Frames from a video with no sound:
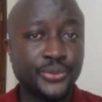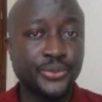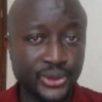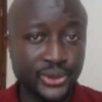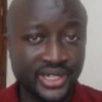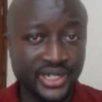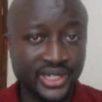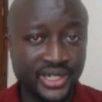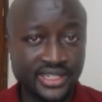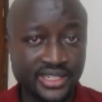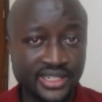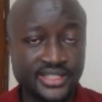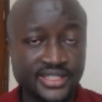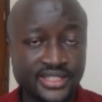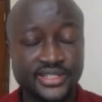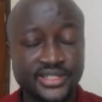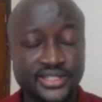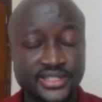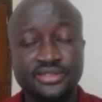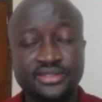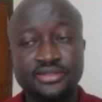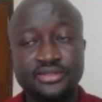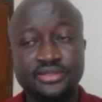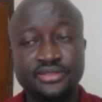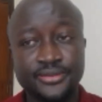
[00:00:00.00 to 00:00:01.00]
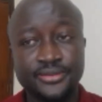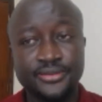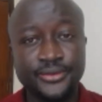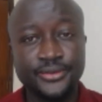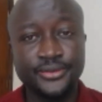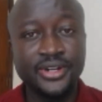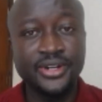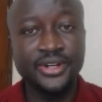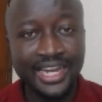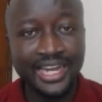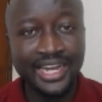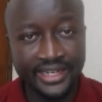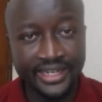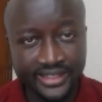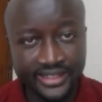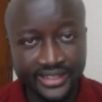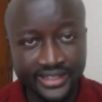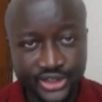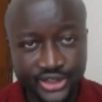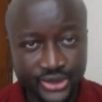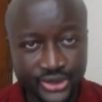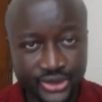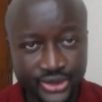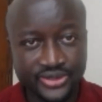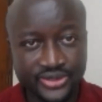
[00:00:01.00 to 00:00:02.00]
products under the
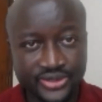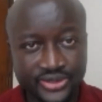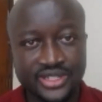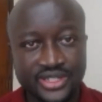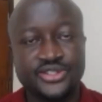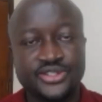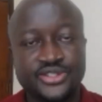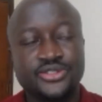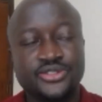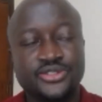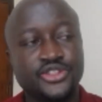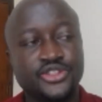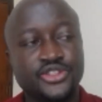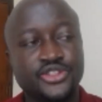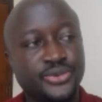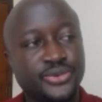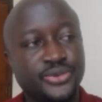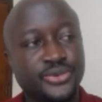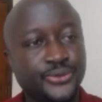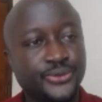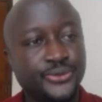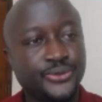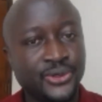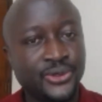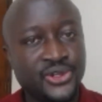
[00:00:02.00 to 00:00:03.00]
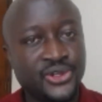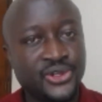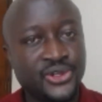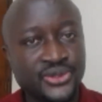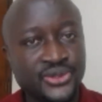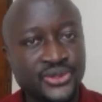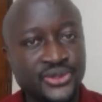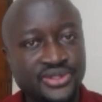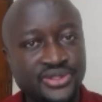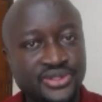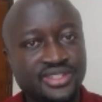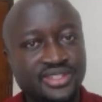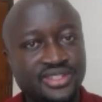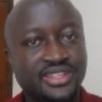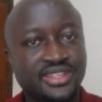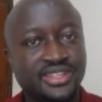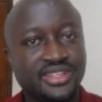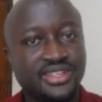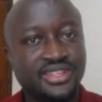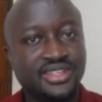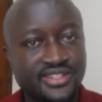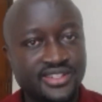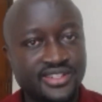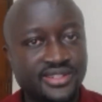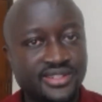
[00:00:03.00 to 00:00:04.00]
Johnson and Johnson portfolios
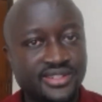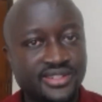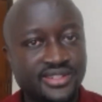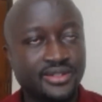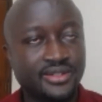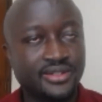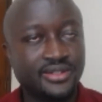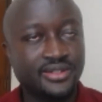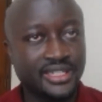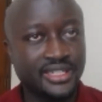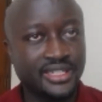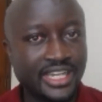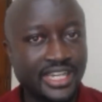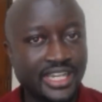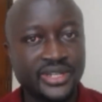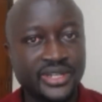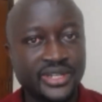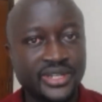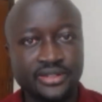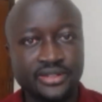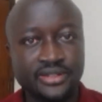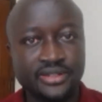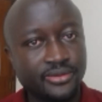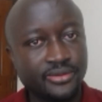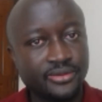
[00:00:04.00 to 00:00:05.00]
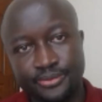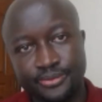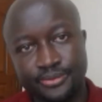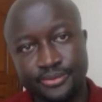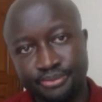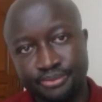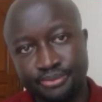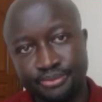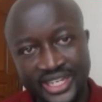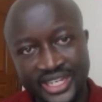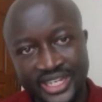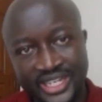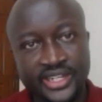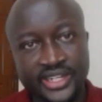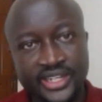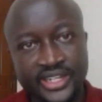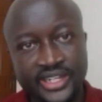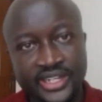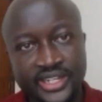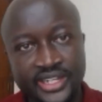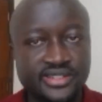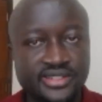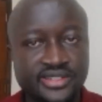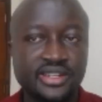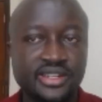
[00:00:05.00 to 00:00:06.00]
that uh, I mean made
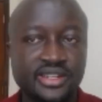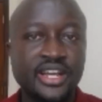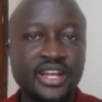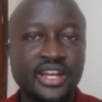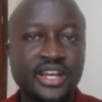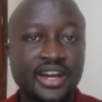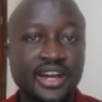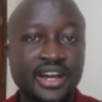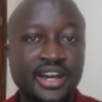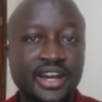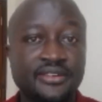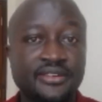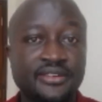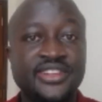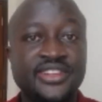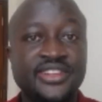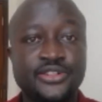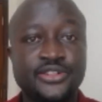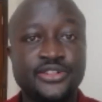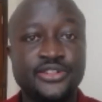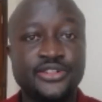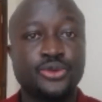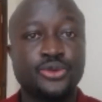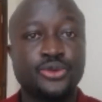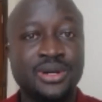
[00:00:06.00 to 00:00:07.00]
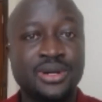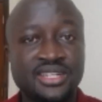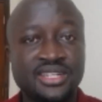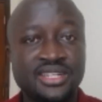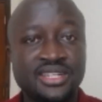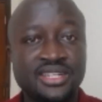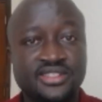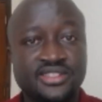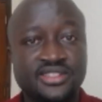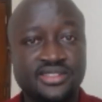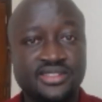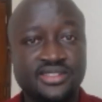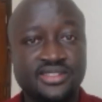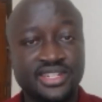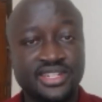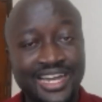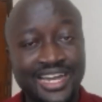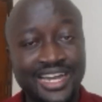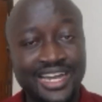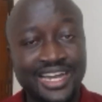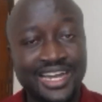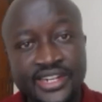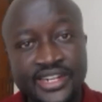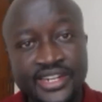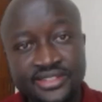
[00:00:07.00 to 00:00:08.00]
it have that robust
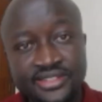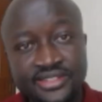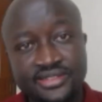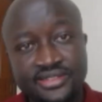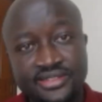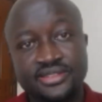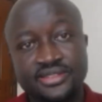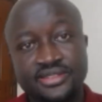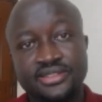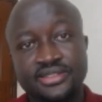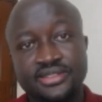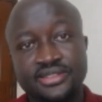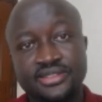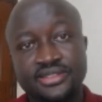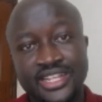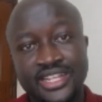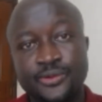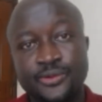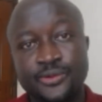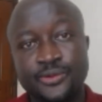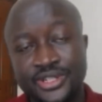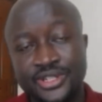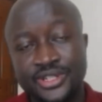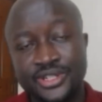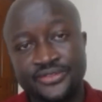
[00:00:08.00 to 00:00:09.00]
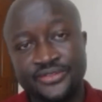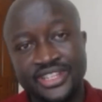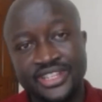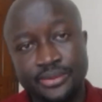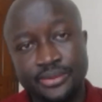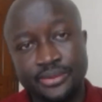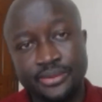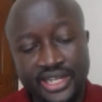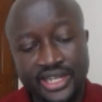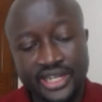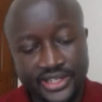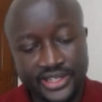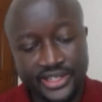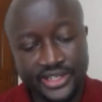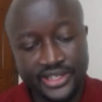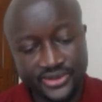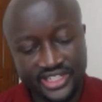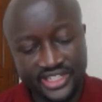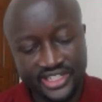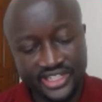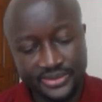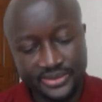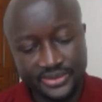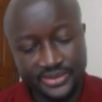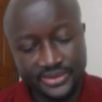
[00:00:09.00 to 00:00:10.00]
earnings than what even the market was
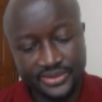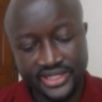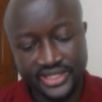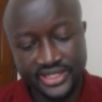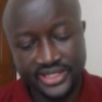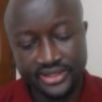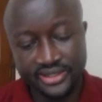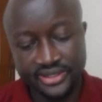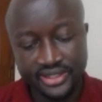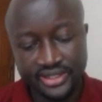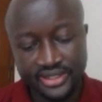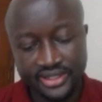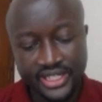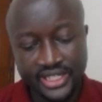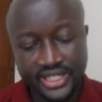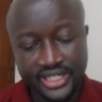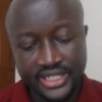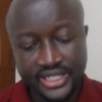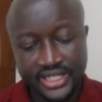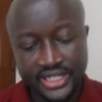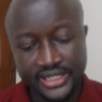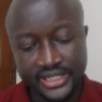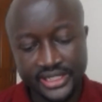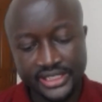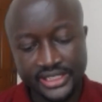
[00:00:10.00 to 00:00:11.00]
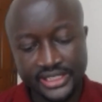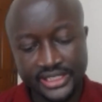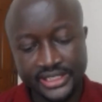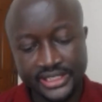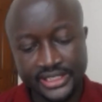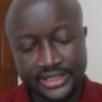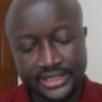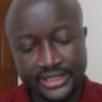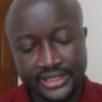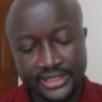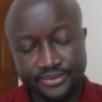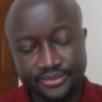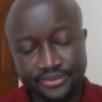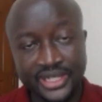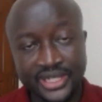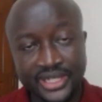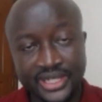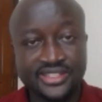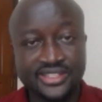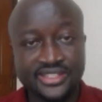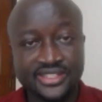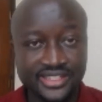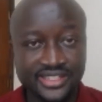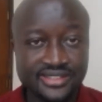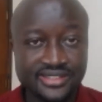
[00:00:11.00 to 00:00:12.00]
expecting. Uh,
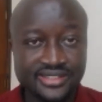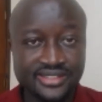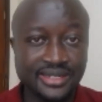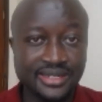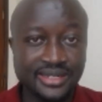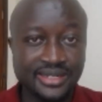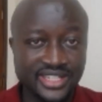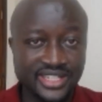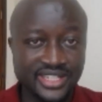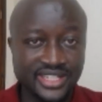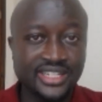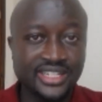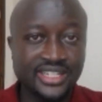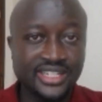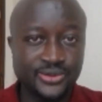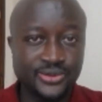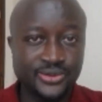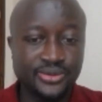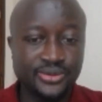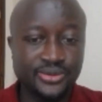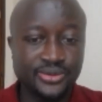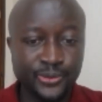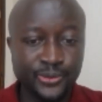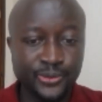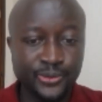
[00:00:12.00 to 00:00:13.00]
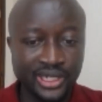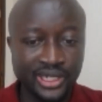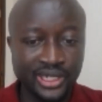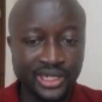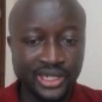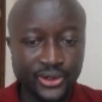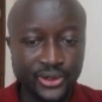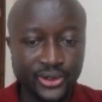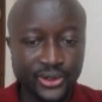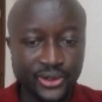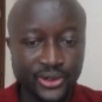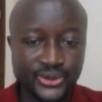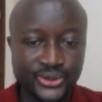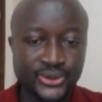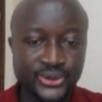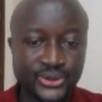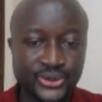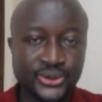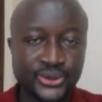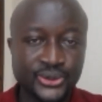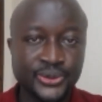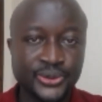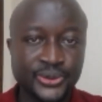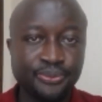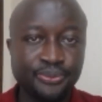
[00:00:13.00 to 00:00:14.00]
but it's something that will
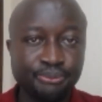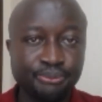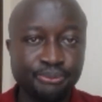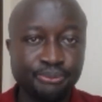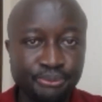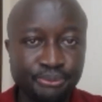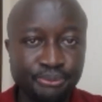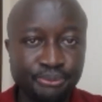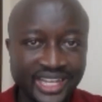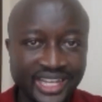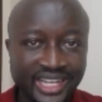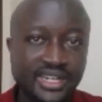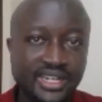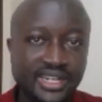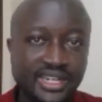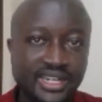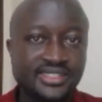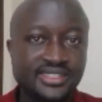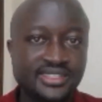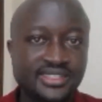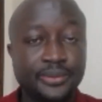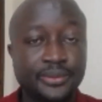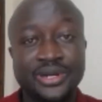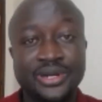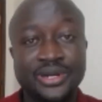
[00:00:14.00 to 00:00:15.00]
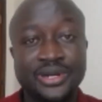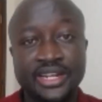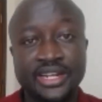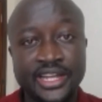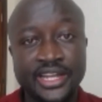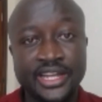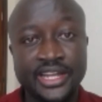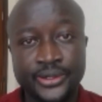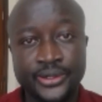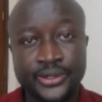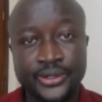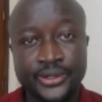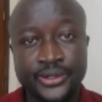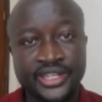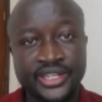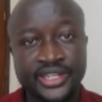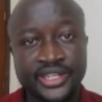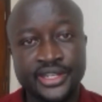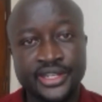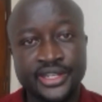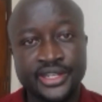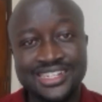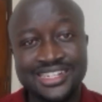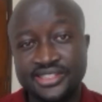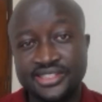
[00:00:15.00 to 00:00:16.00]
also make us keep an eye on
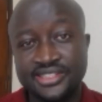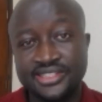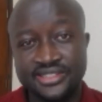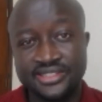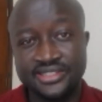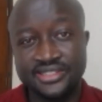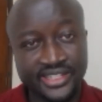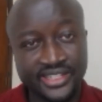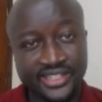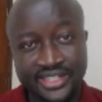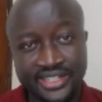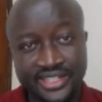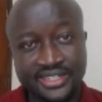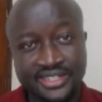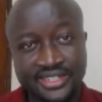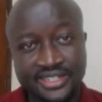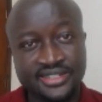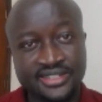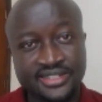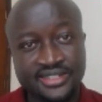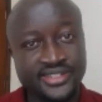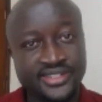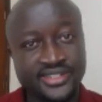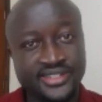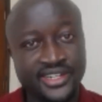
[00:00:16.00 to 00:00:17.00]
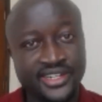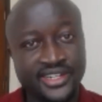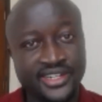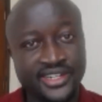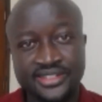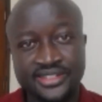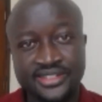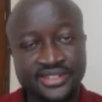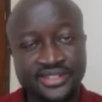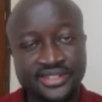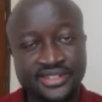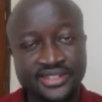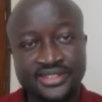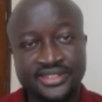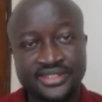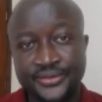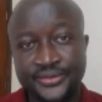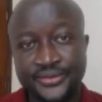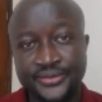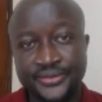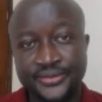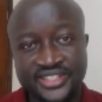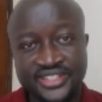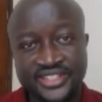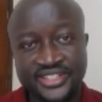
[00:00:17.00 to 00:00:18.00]
the AstraZeneca's releases, the
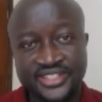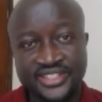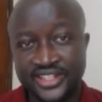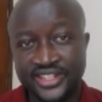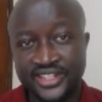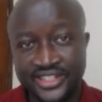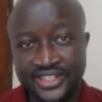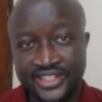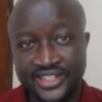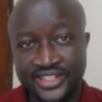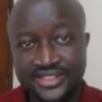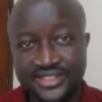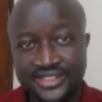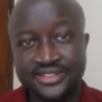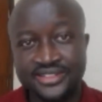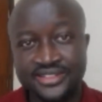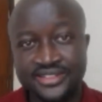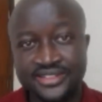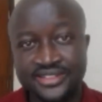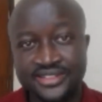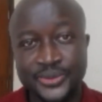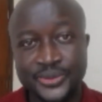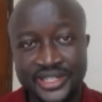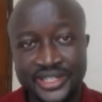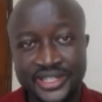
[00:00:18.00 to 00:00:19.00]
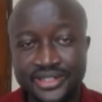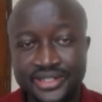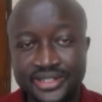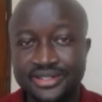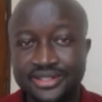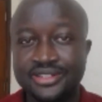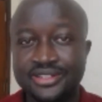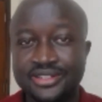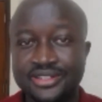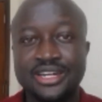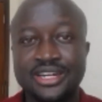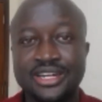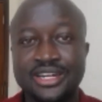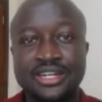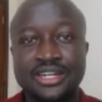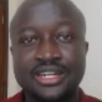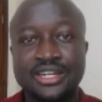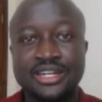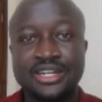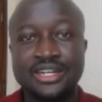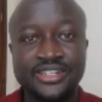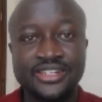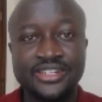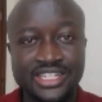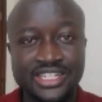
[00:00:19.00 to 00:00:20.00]
Pfizer's releases this week uh,
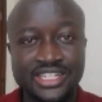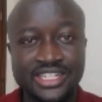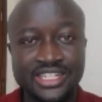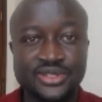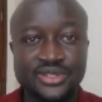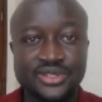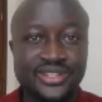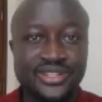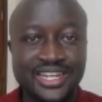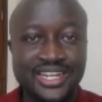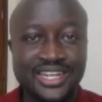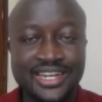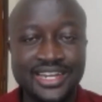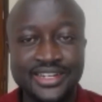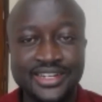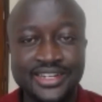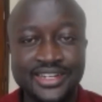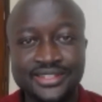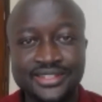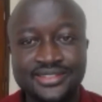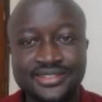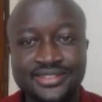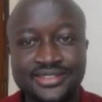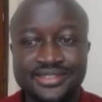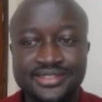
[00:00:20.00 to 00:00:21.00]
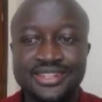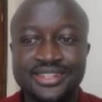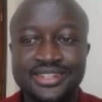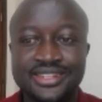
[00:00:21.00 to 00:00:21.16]
in terms of the earnings.